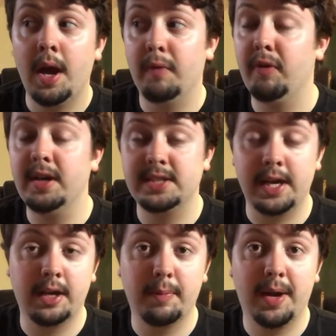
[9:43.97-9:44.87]
of Rey
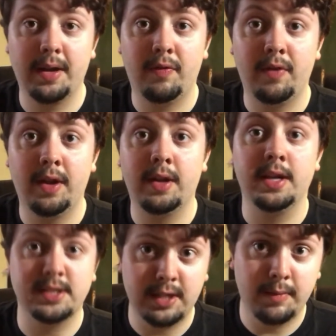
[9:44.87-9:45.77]
saying goodbye to Finn,
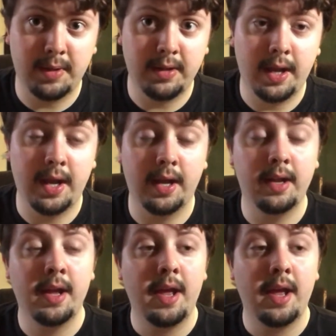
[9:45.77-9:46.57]
kissing him on the head,